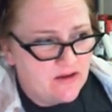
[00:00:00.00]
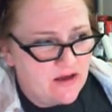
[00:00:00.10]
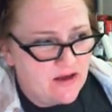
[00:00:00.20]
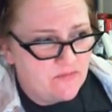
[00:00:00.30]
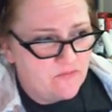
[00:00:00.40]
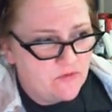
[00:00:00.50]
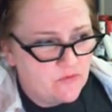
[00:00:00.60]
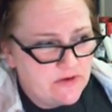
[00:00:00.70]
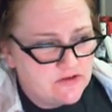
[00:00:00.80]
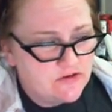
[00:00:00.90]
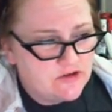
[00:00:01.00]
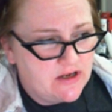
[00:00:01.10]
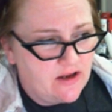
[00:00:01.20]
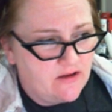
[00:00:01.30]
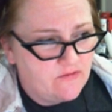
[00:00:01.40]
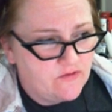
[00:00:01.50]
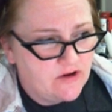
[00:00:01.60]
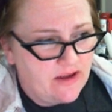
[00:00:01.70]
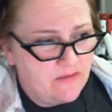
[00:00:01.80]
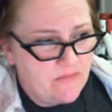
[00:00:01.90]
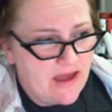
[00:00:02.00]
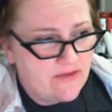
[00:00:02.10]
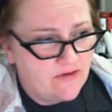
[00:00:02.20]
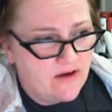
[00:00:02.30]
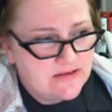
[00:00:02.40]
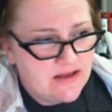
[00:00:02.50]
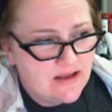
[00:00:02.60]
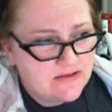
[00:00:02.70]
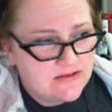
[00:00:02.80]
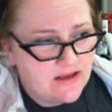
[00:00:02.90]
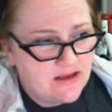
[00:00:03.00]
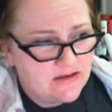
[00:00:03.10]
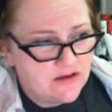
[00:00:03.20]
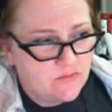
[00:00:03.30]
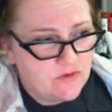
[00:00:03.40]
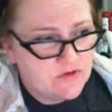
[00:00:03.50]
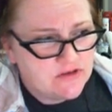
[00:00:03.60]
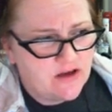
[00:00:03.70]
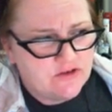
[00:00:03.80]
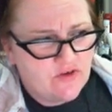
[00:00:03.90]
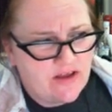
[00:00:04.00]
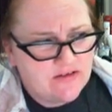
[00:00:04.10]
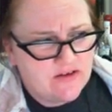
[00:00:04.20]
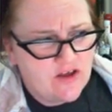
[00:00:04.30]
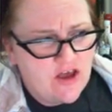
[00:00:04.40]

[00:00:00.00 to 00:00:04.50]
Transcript: the researching for math content and computers content.